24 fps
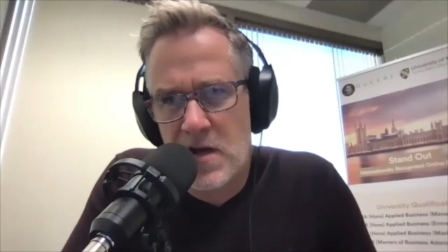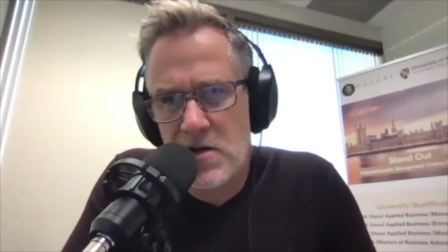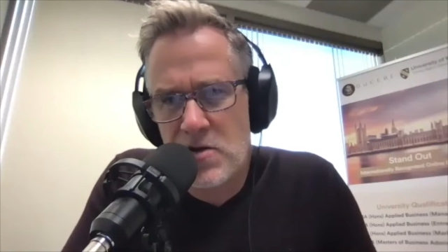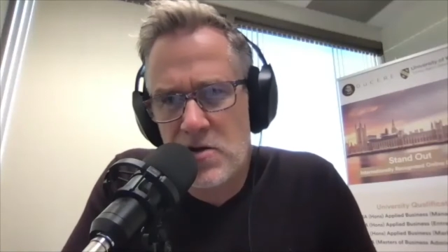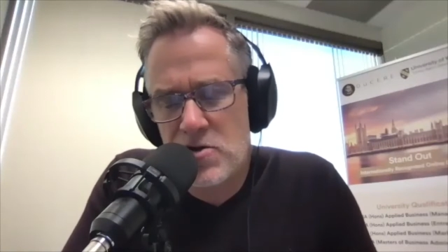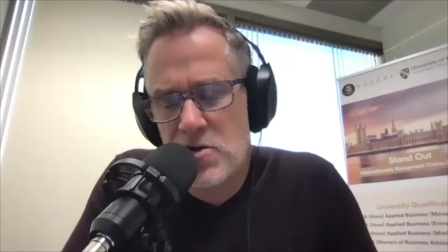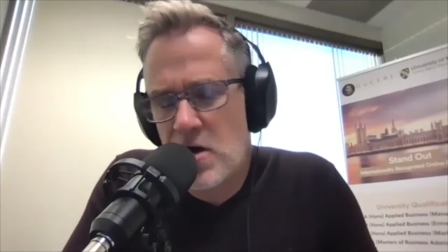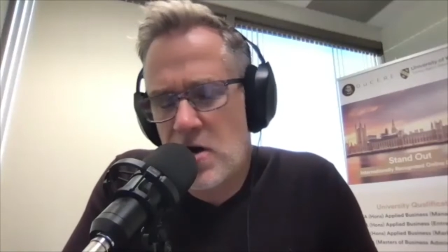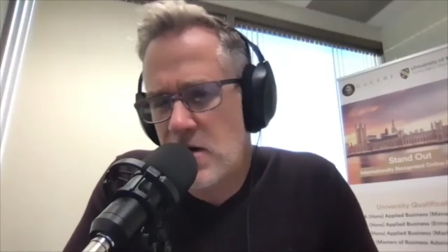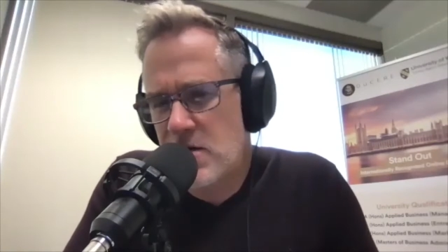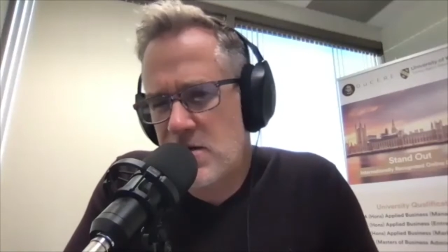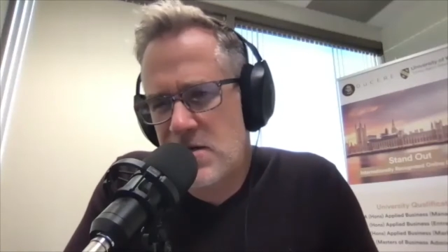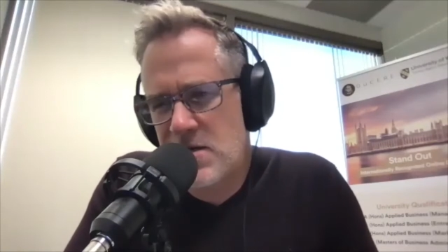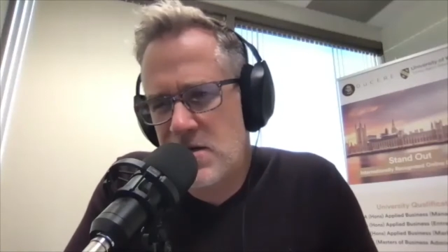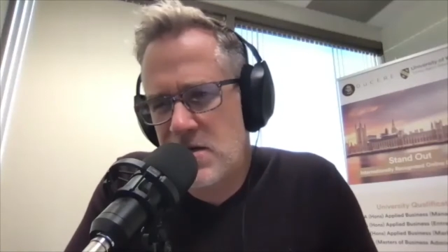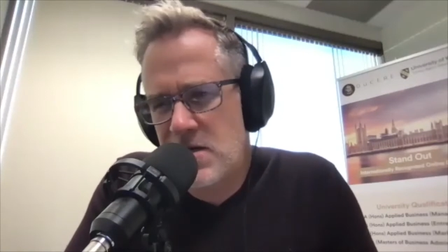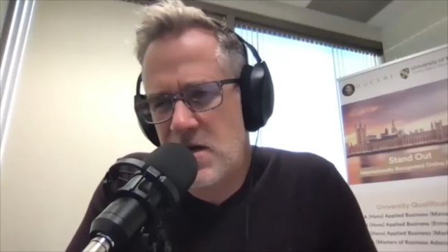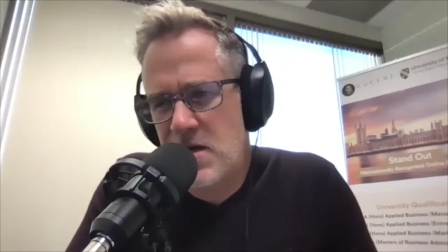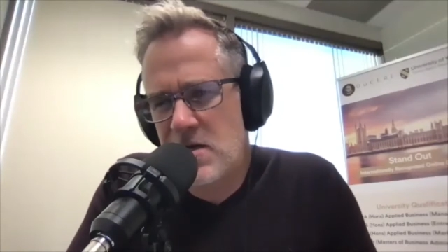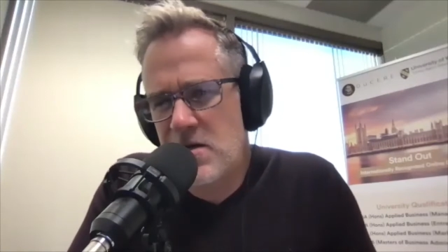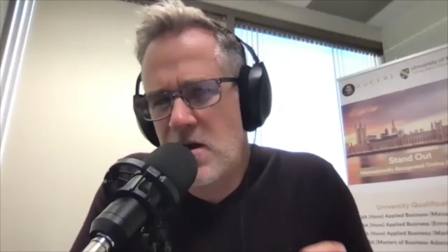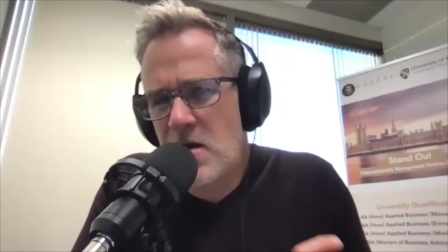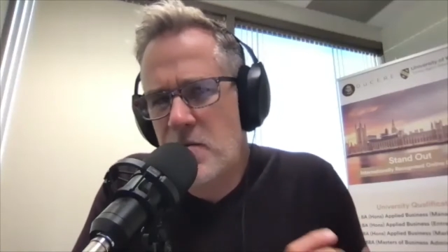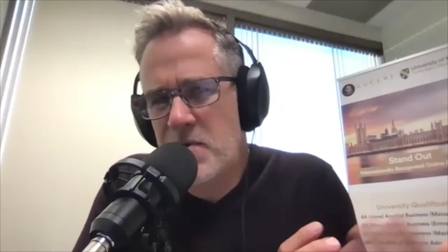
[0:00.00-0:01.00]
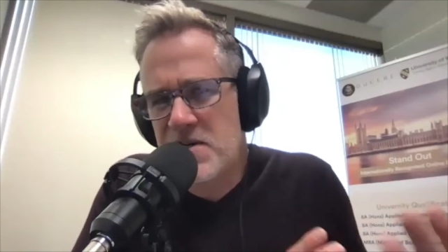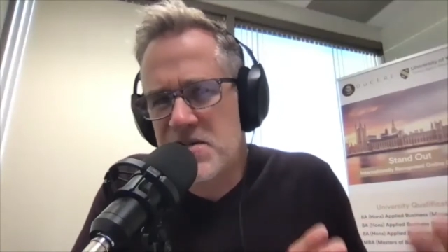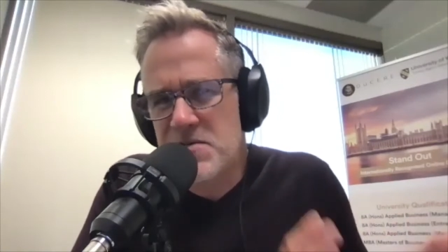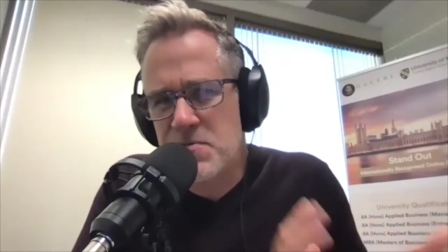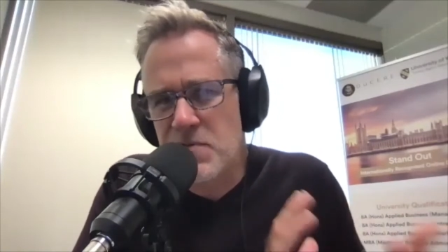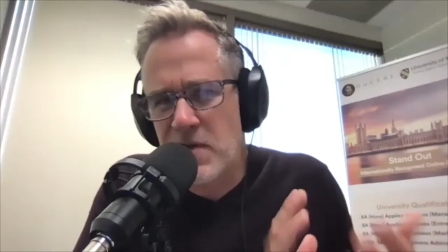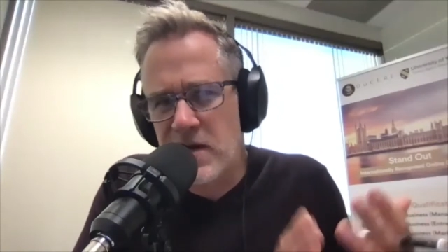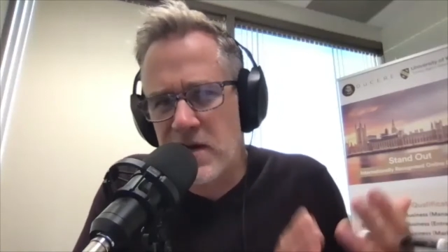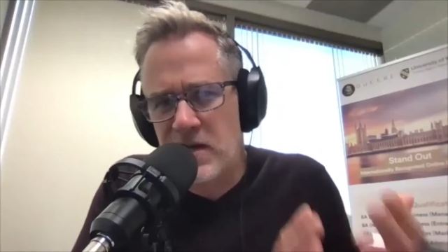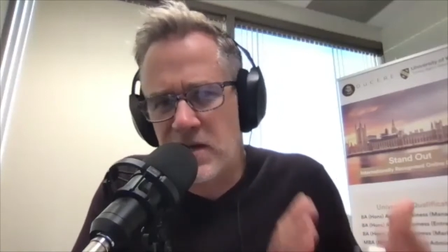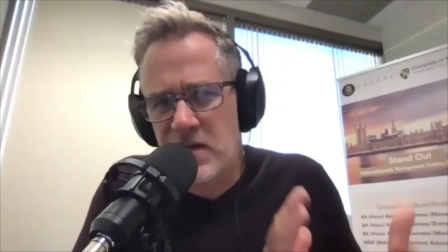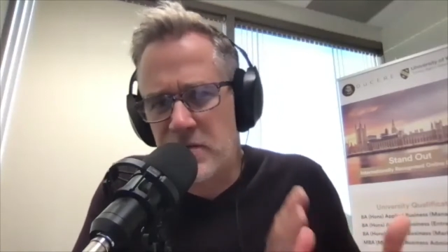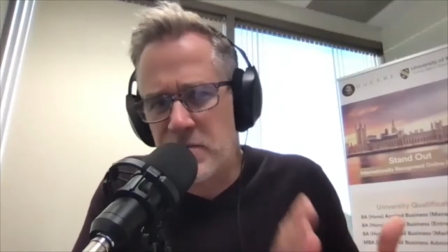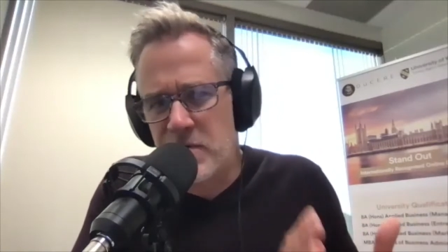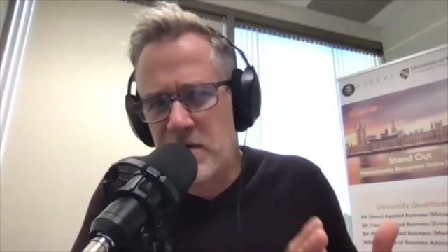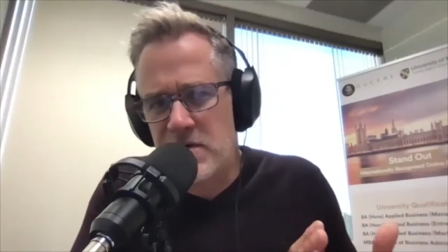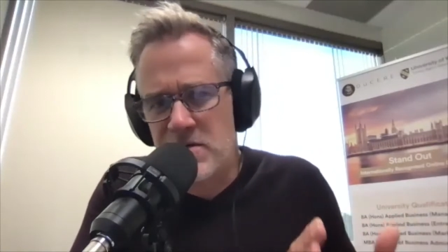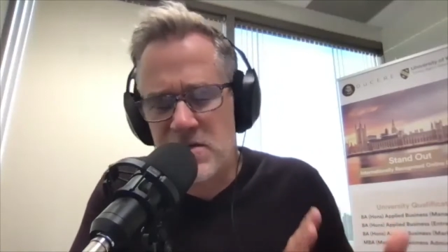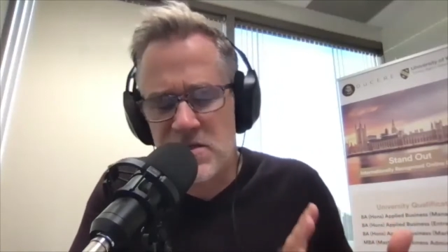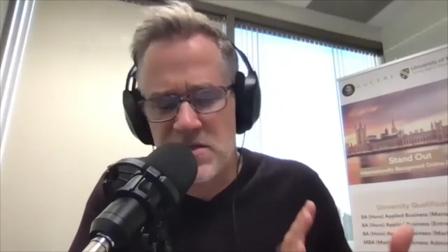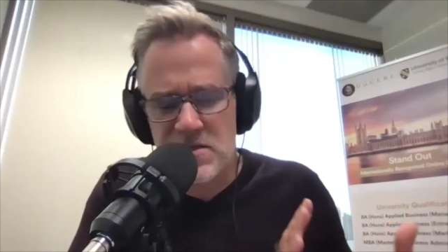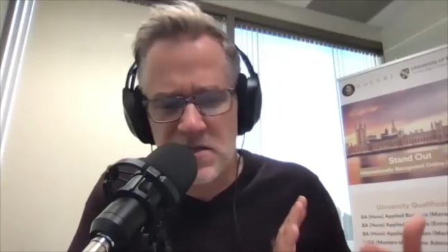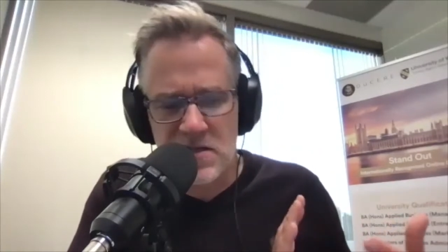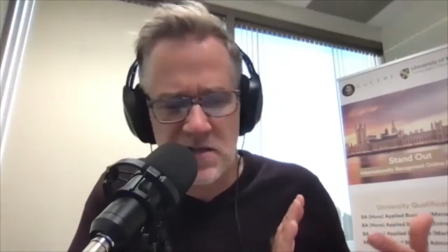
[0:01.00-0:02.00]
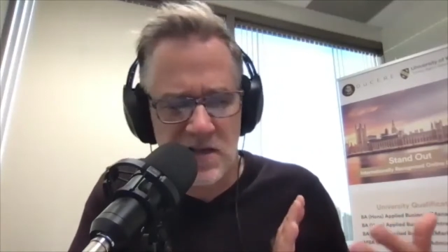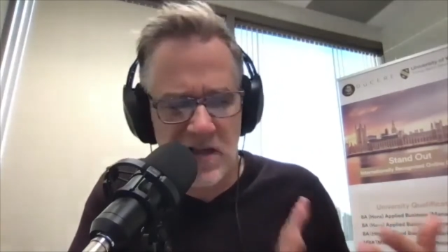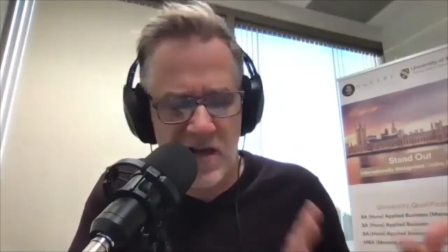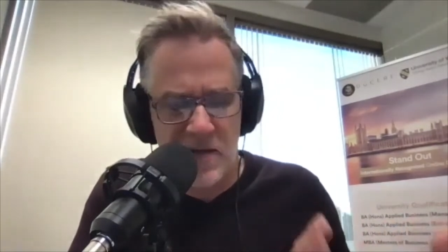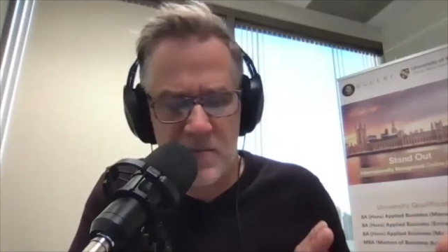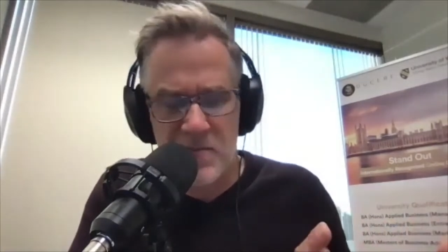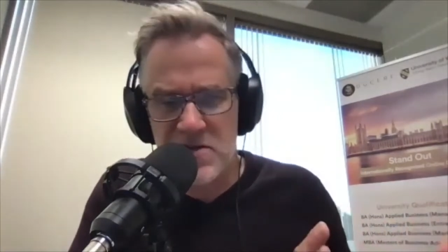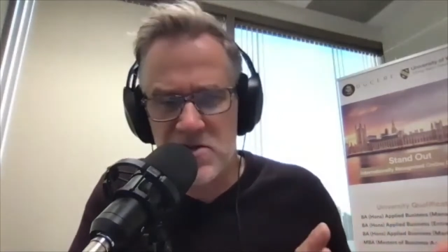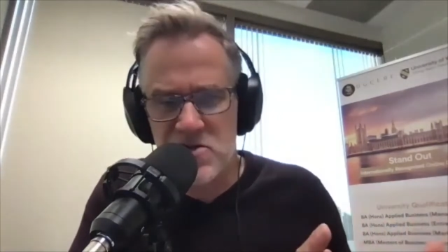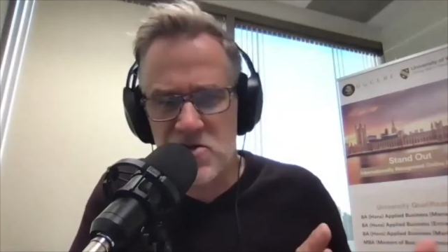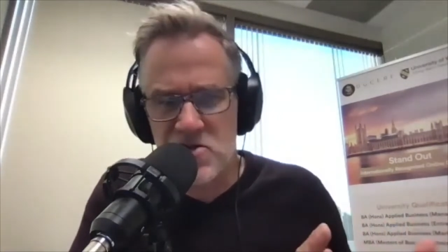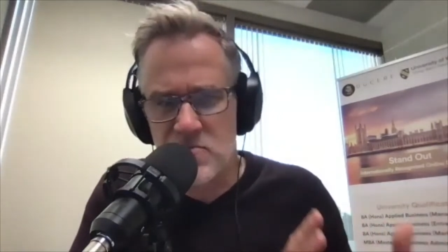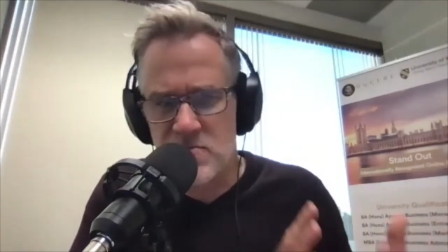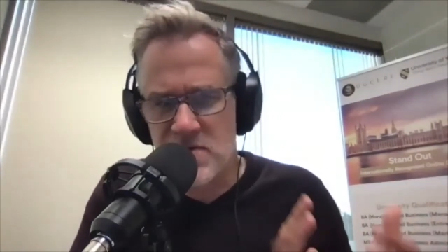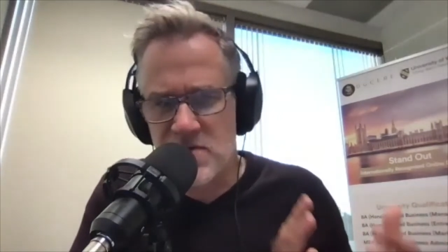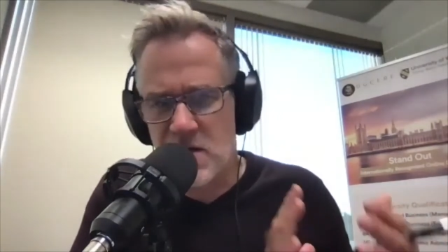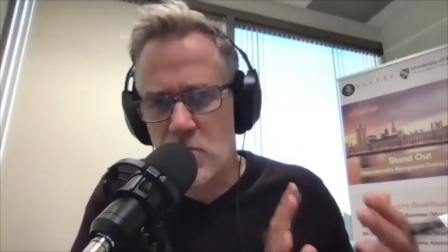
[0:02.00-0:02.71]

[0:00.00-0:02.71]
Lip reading: you help explain a little bit, just in layman's terms,